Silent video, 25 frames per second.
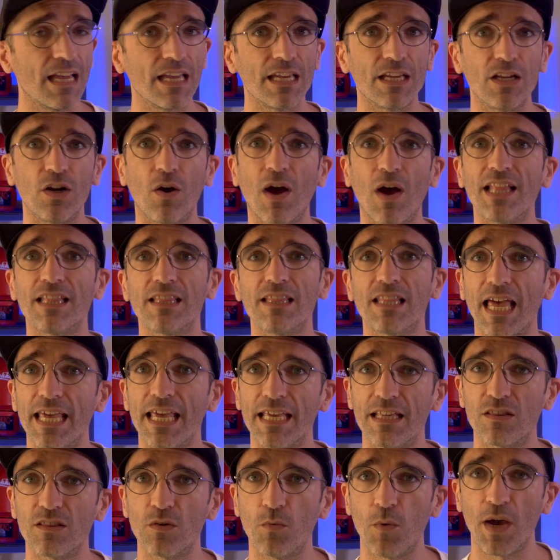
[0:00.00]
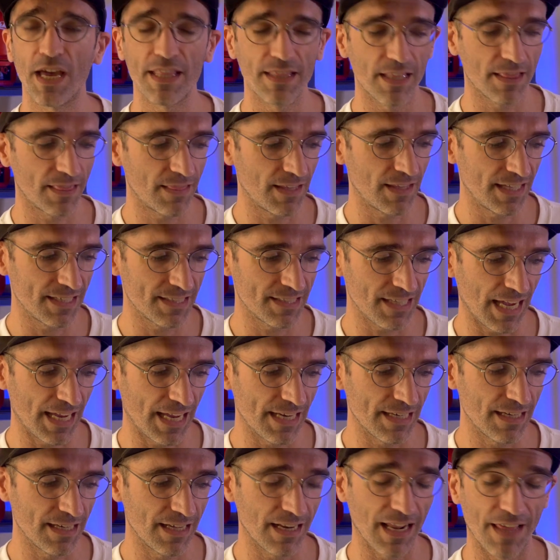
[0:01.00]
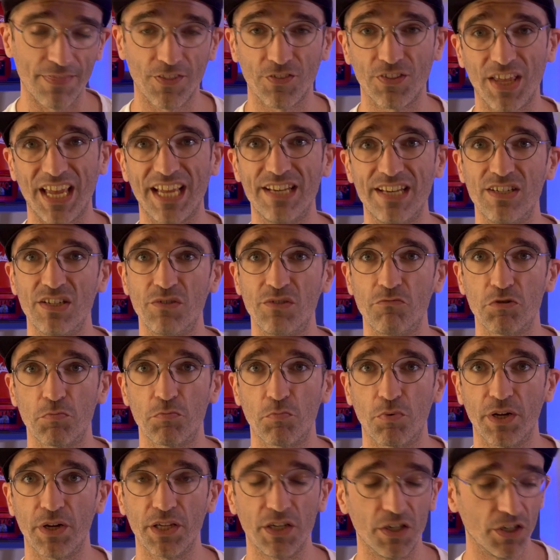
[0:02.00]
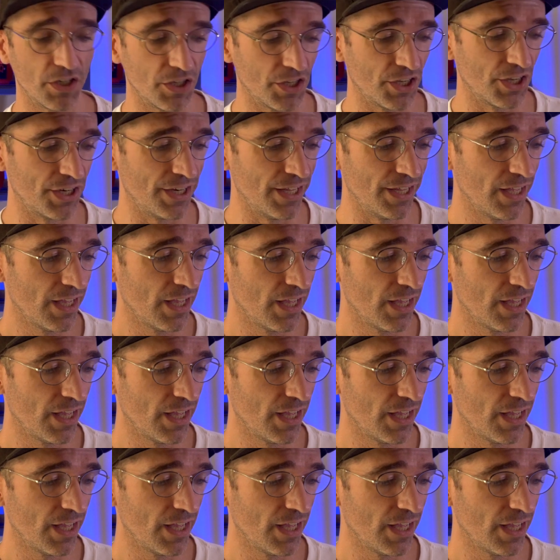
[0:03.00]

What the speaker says: You know, I like the way that things ended. I thought the ending was pretty good.